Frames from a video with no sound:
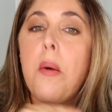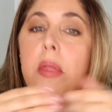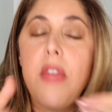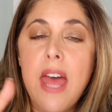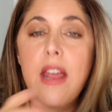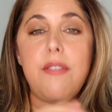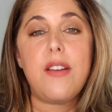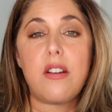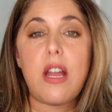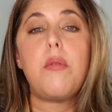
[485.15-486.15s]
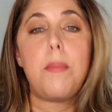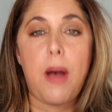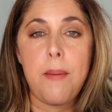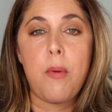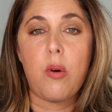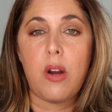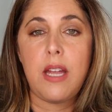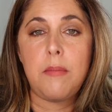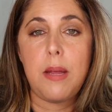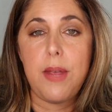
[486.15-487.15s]
then I figured I would buy more
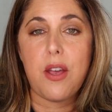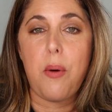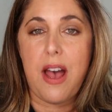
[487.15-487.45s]
and maybe go